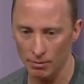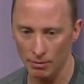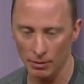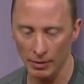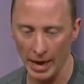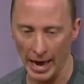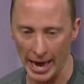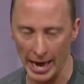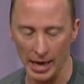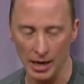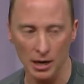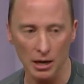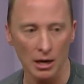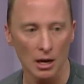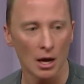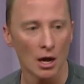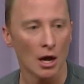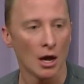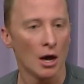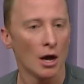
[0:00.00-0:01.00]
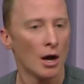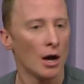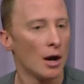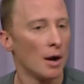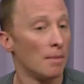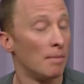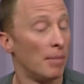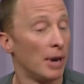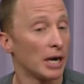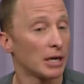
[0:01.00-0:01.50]
had.
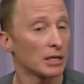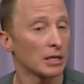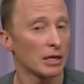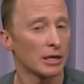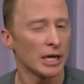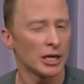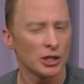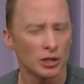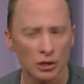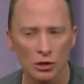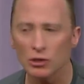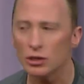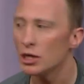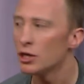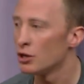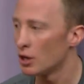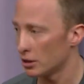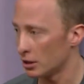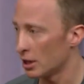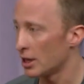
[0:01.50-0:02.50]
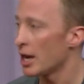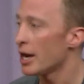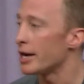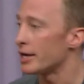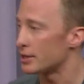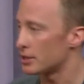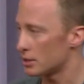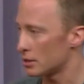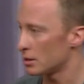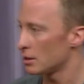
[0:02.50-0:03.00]
But that's usually not the
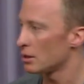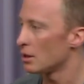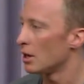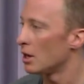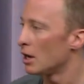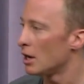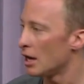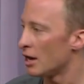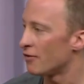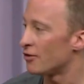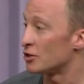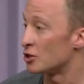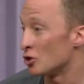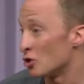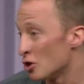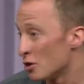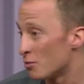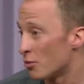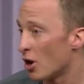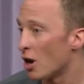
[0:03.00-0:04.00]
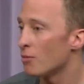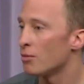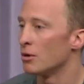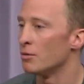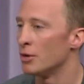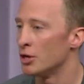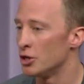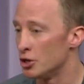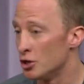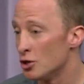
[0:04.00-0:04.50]
case. If it's a good
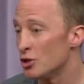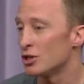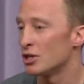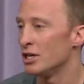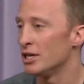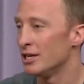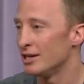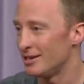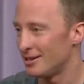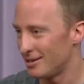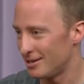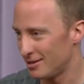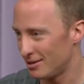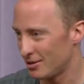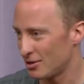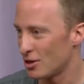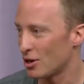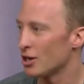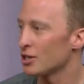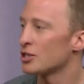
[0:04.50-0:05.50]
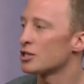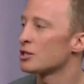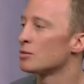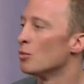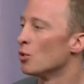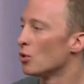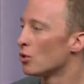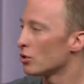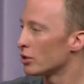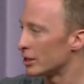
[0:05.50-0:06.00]
problem, it usually costs
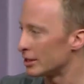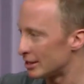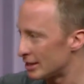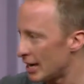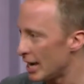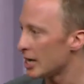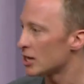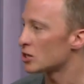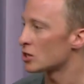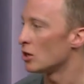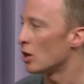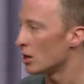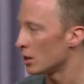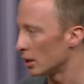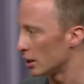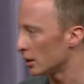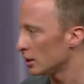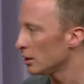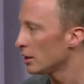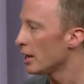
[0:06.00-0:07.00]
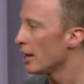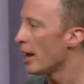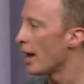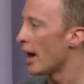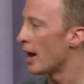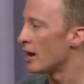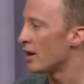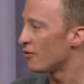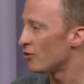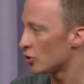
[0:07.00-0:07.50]
more and takes longer.
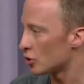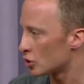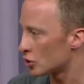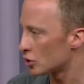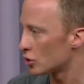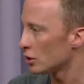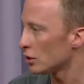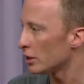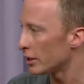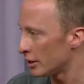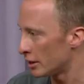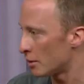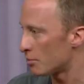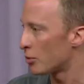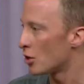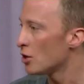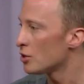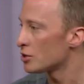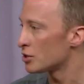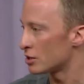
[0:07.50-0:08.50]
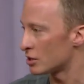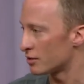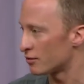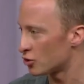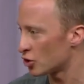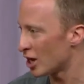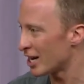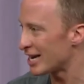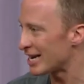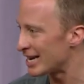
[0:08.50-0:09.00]
And if you're still in the process of
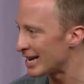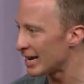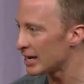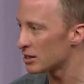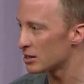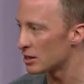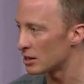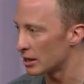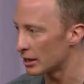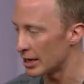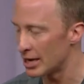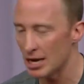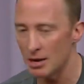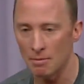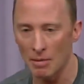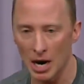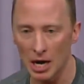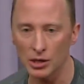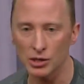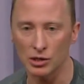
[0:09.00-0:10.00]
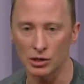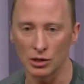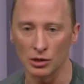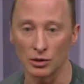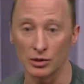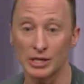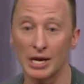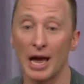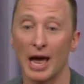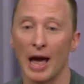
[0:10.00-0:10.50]
trying to get to the key
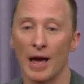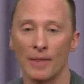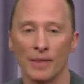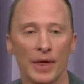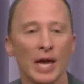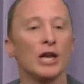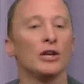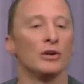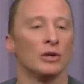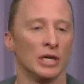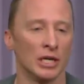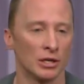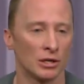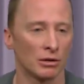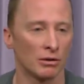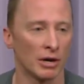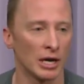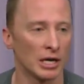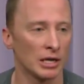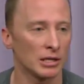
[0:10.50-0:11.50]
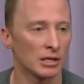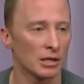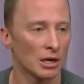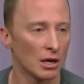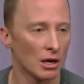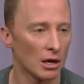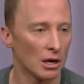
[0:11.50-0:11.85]
milestones and then you need to raise